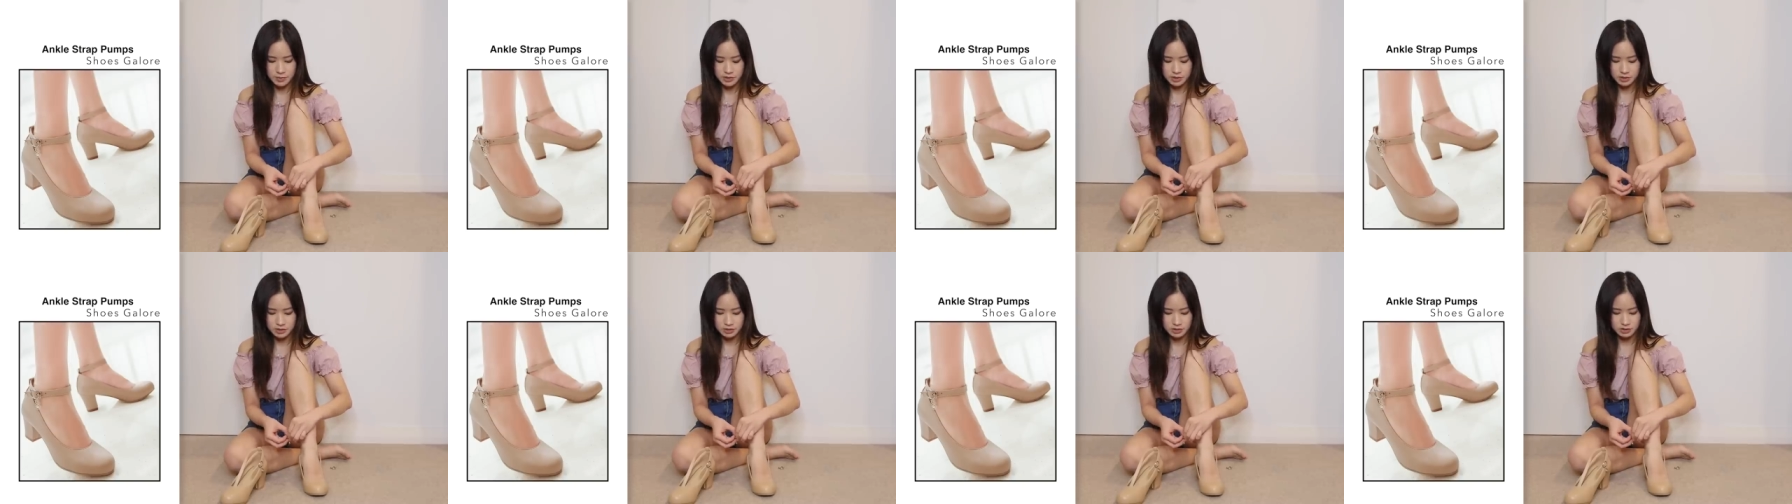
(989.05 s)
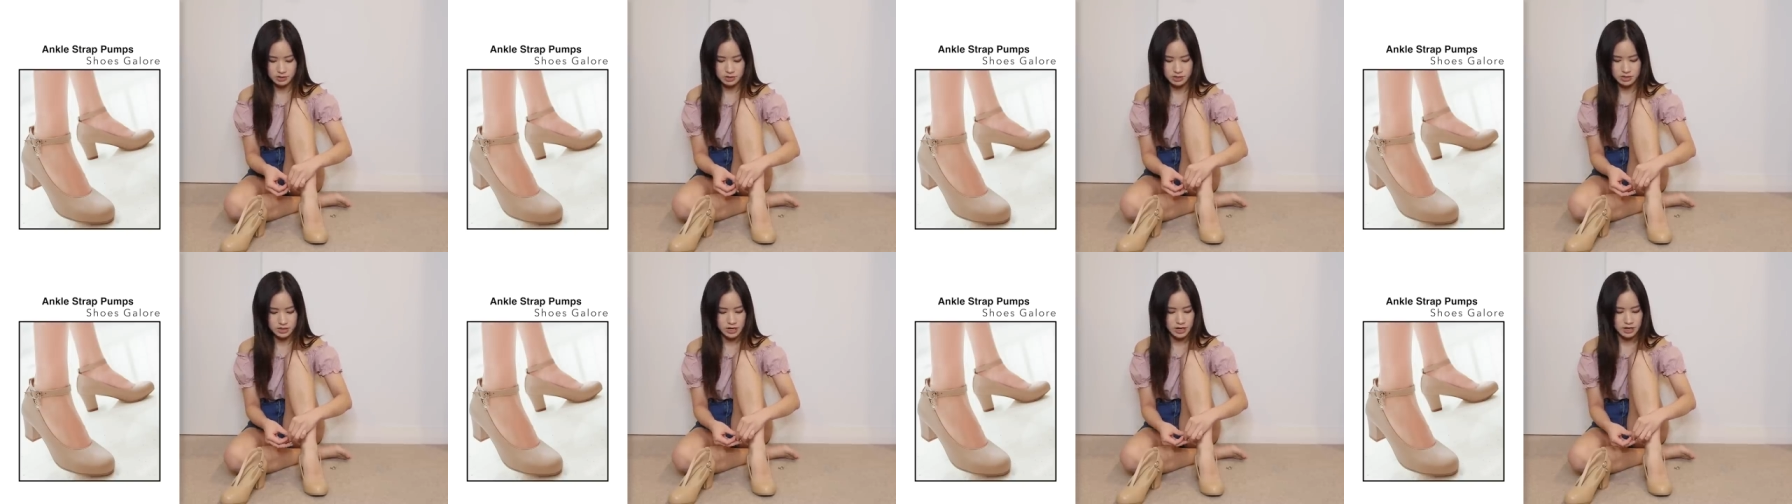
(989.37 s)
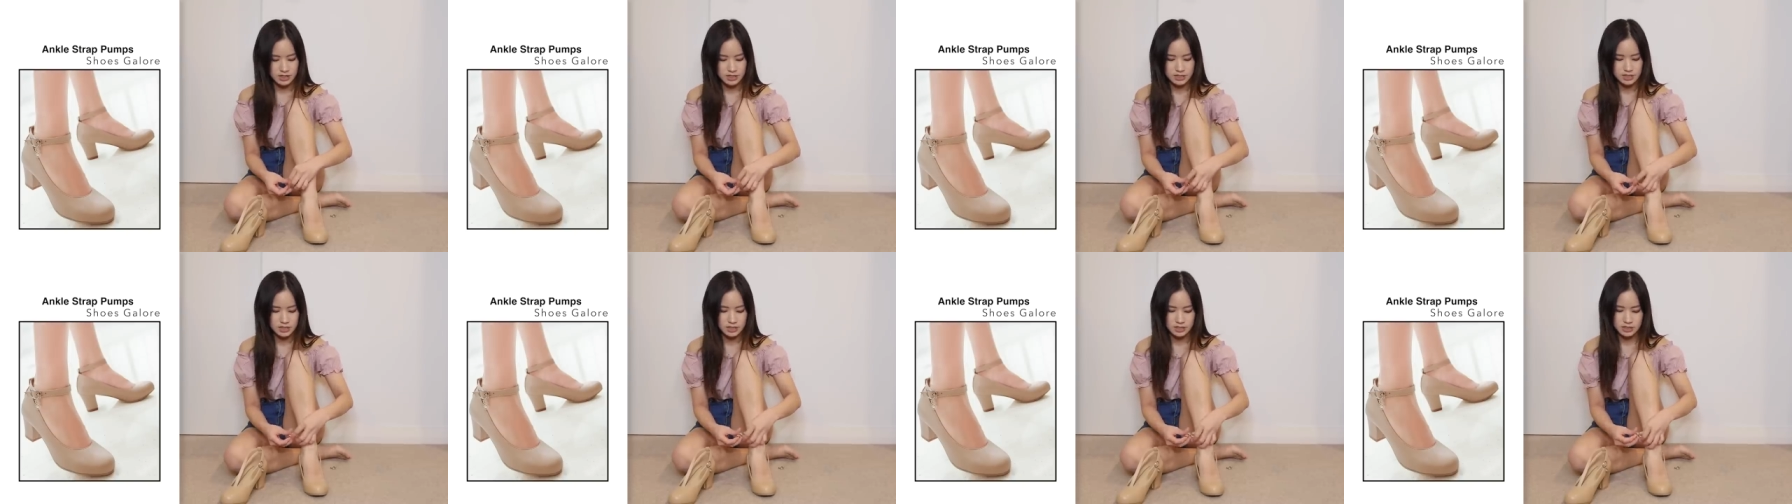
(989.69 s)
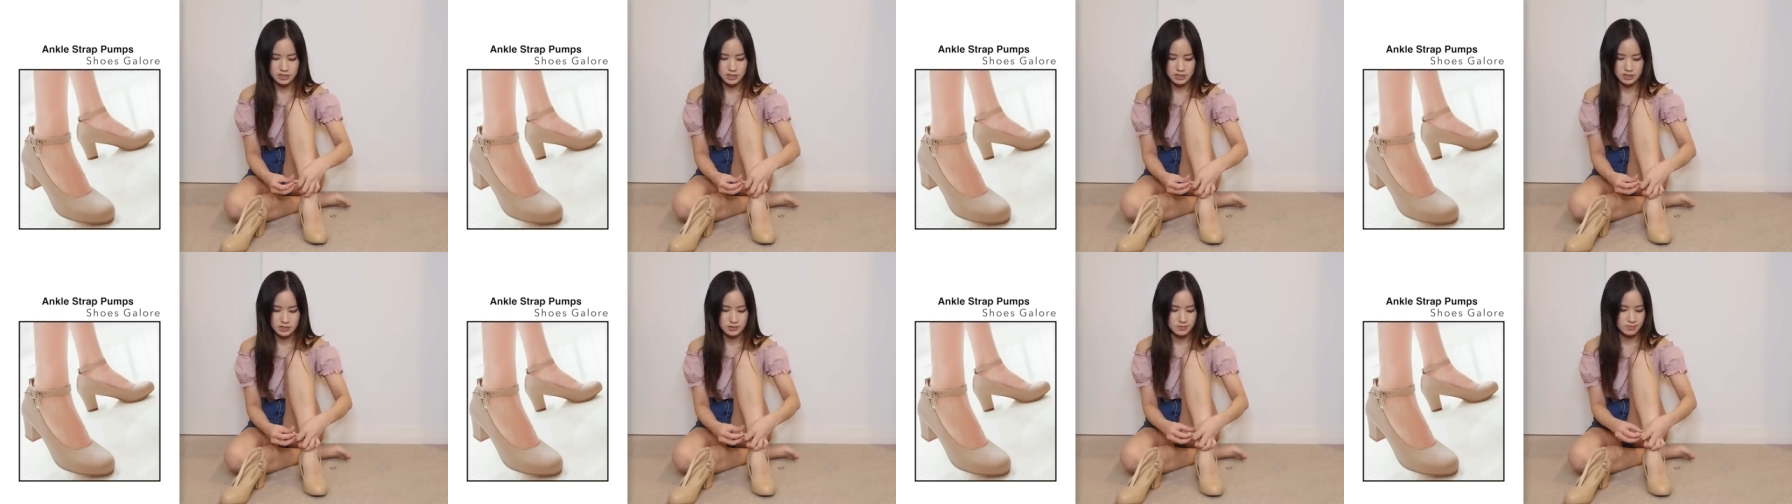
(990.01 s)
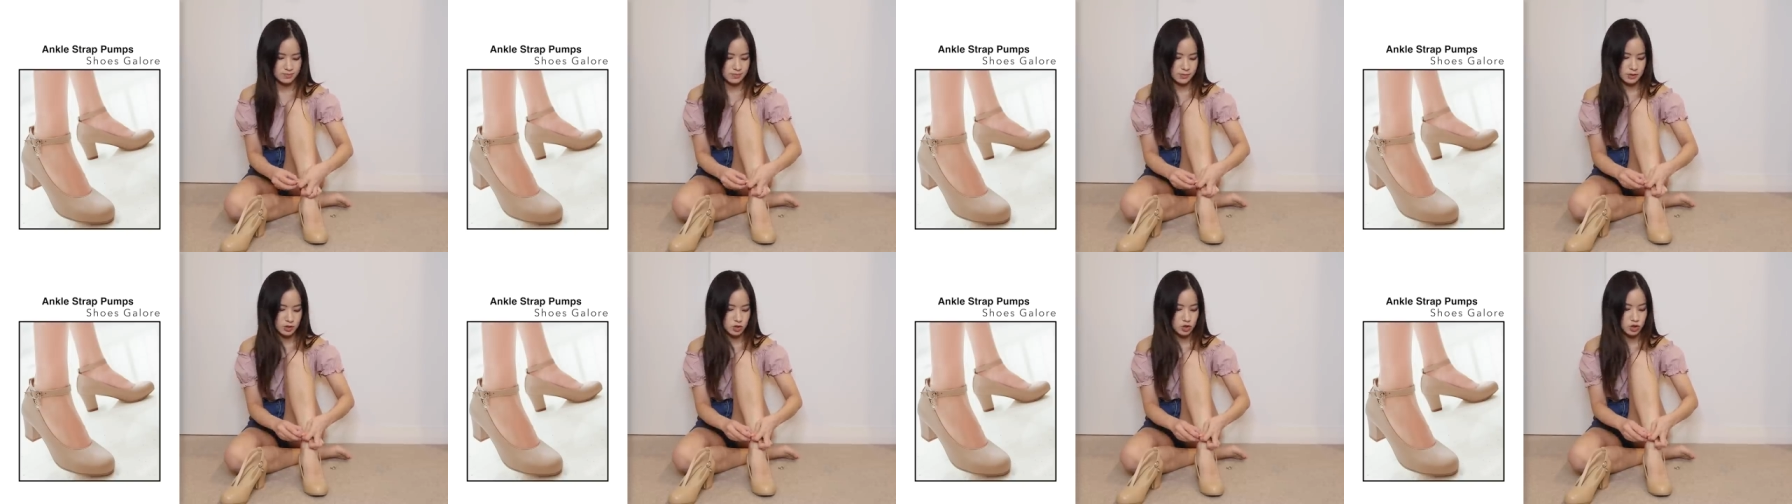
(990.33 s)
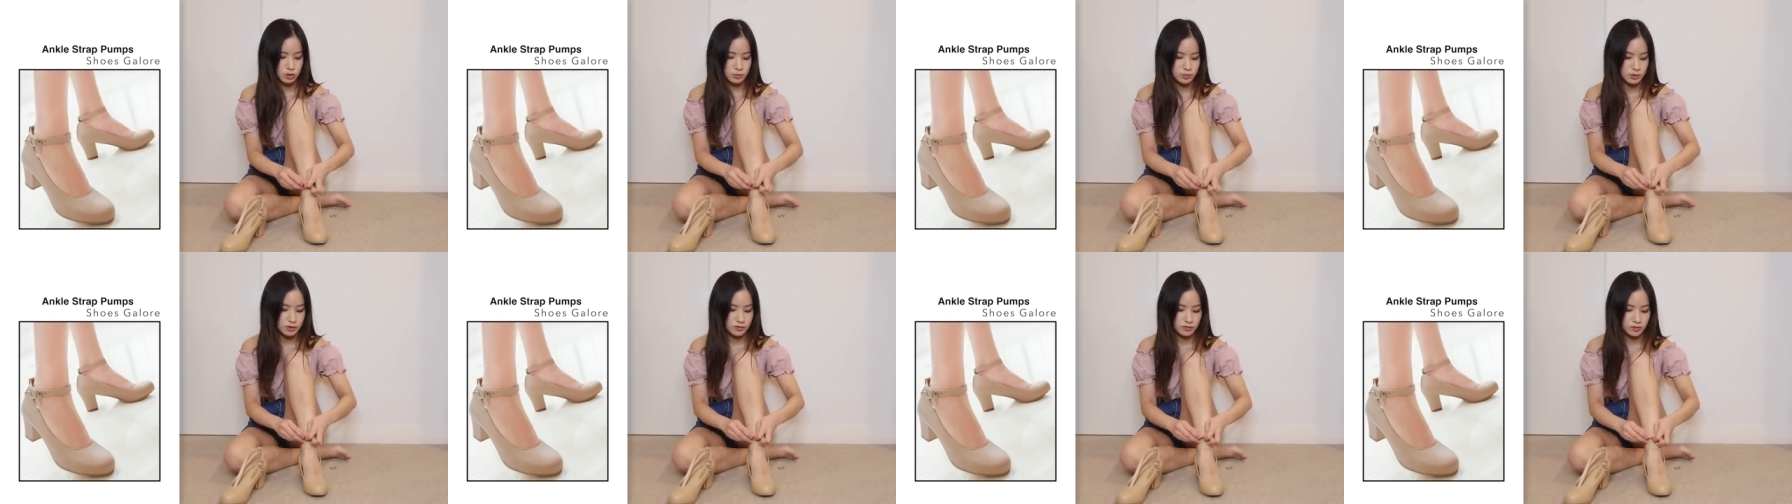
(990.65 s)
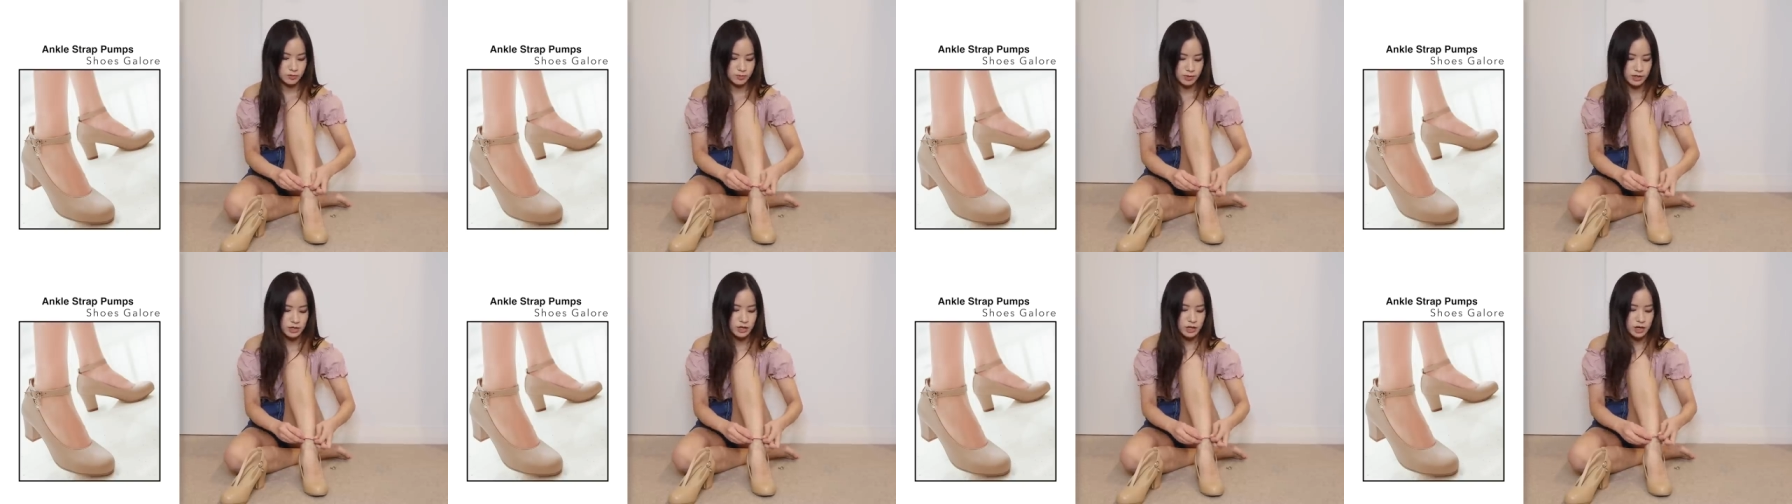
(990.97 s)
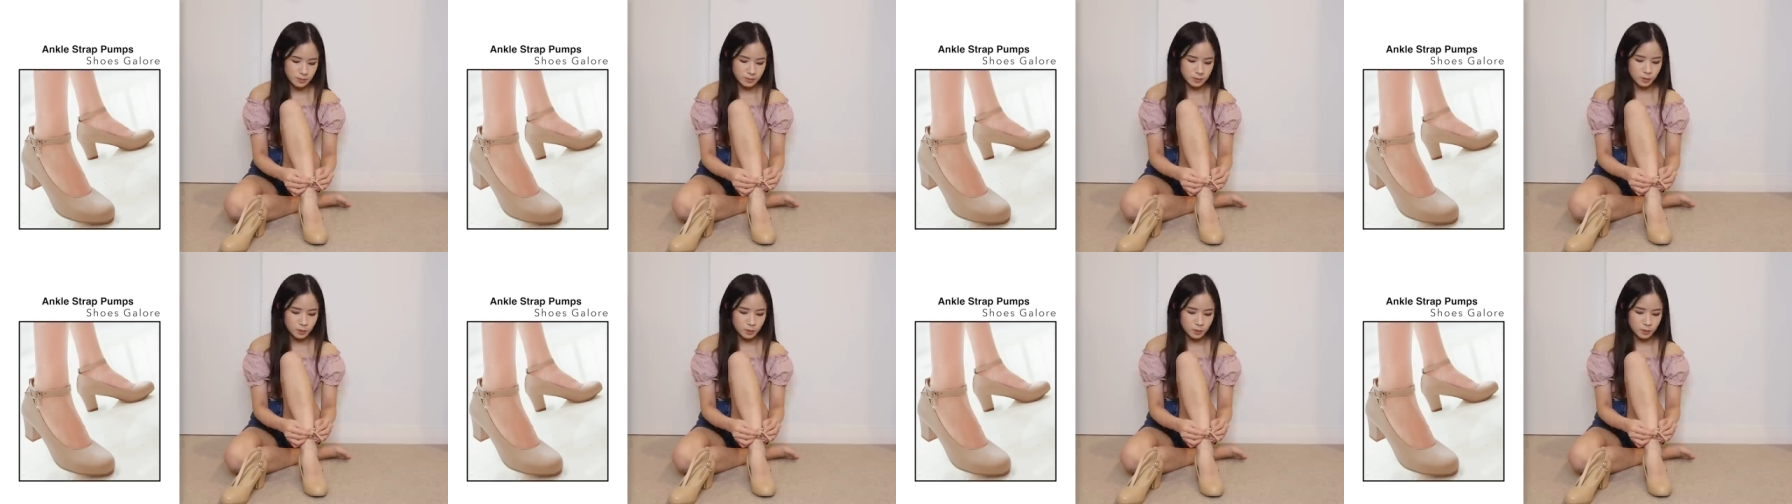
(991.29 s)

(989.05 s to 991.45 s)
because size 6 is too big for me.